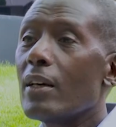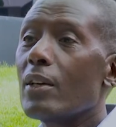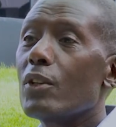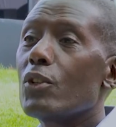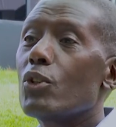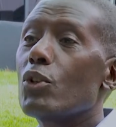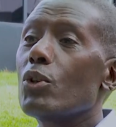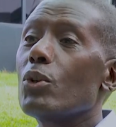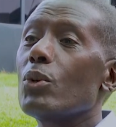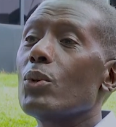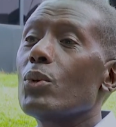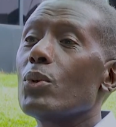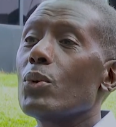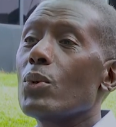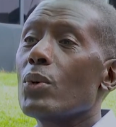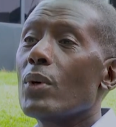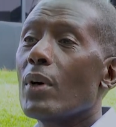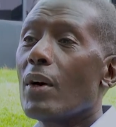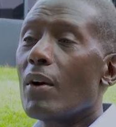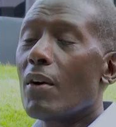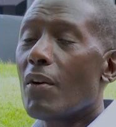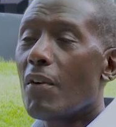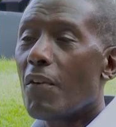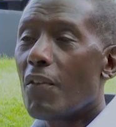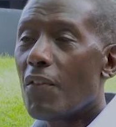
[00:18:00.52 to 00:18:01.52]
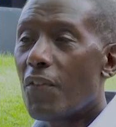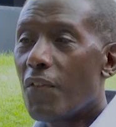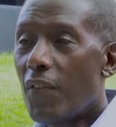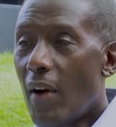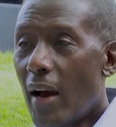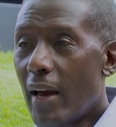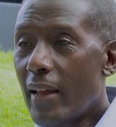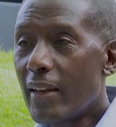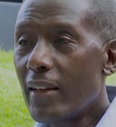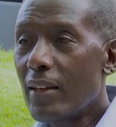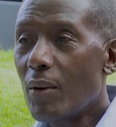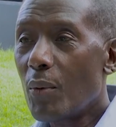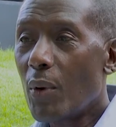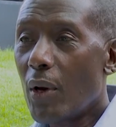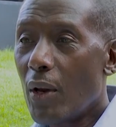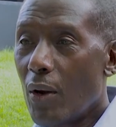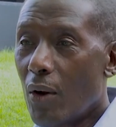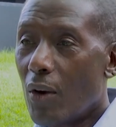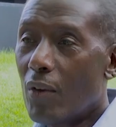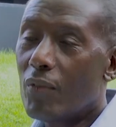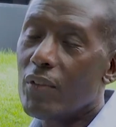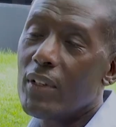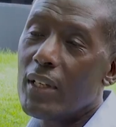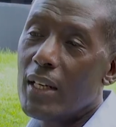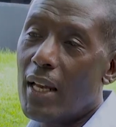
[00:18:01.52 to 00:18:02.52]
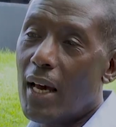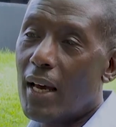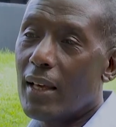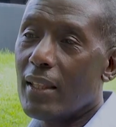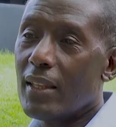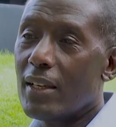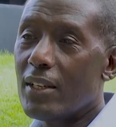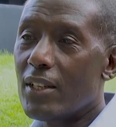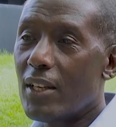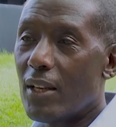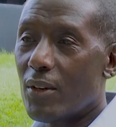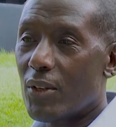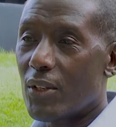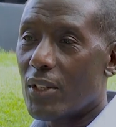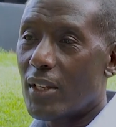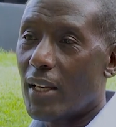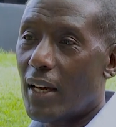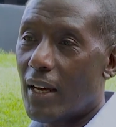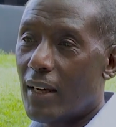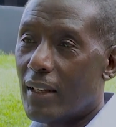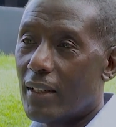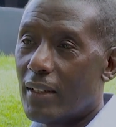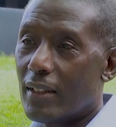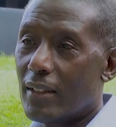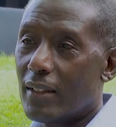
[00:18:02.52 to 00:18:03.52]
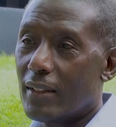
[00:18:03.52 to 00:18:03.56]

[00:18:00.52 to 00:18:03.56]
to find a way of denying the genocide?